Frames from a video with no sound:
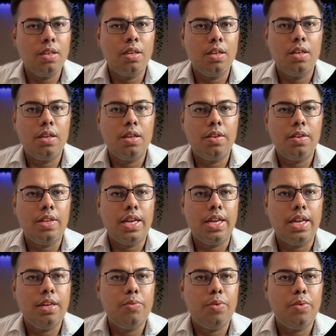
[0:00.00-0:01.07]
Then we
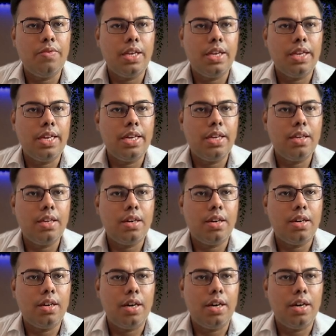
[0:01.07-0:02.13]
will create
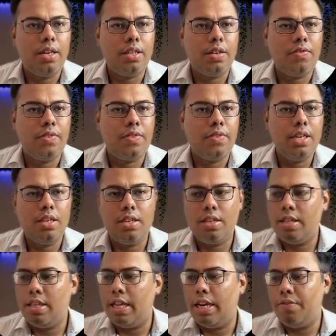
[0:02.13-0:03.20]
another file
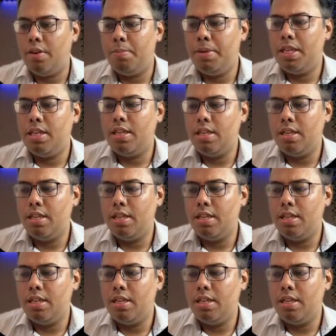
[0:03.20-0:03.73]
that will be